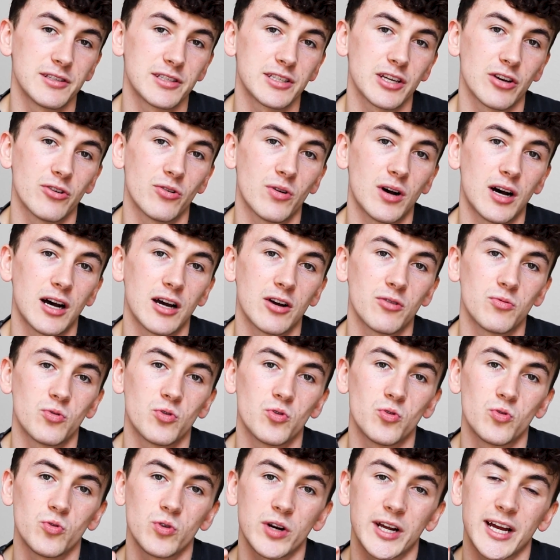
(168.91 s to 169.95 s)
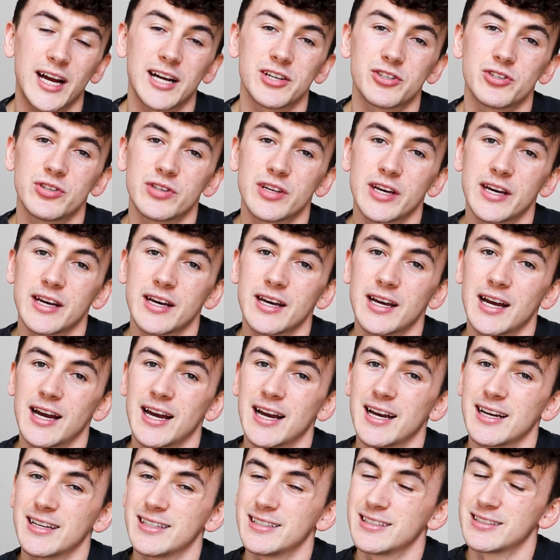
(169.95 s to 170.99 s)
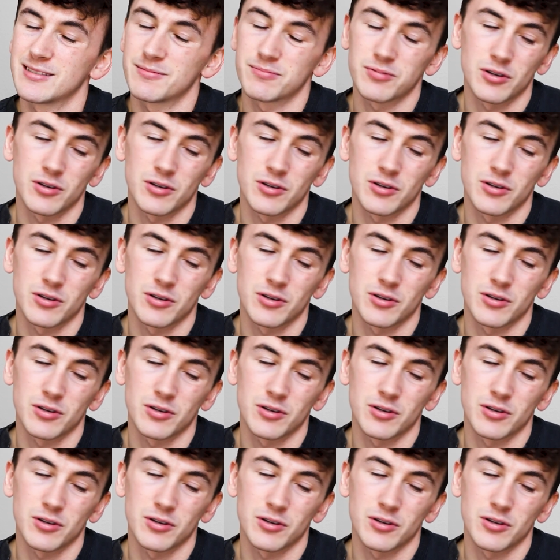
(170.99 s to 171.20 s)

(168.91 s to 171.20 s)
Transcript: so I will catch you there and